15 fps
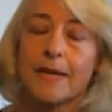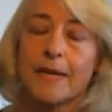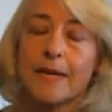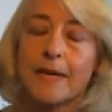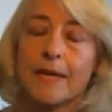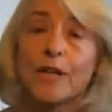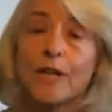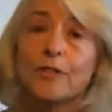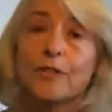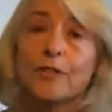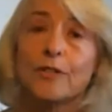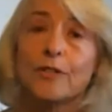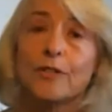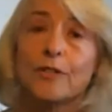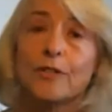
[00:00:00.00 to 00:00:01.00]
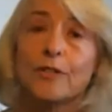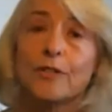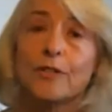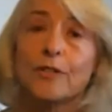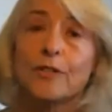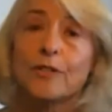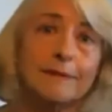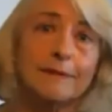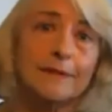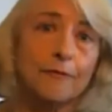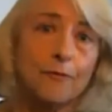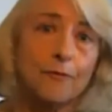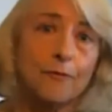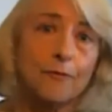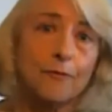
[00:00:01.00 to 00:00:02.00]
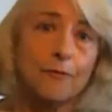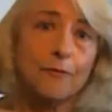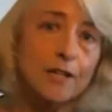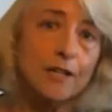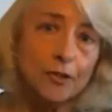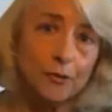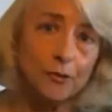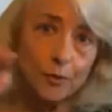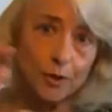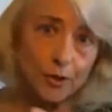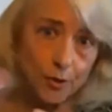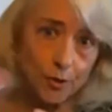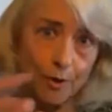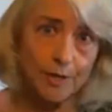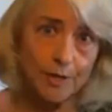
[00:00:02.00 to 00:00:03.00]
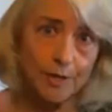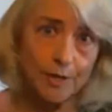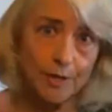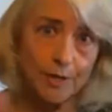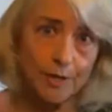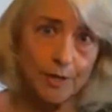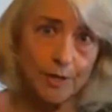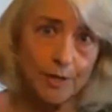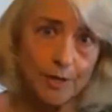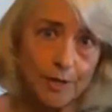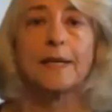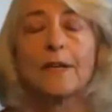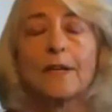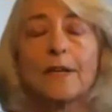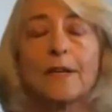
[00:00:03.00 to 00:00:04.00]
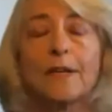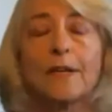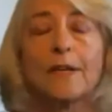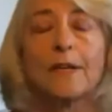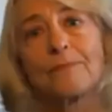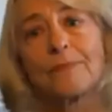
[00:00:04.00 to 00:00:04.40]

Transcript: You know, I told you that the fourteen years was shortened by about a year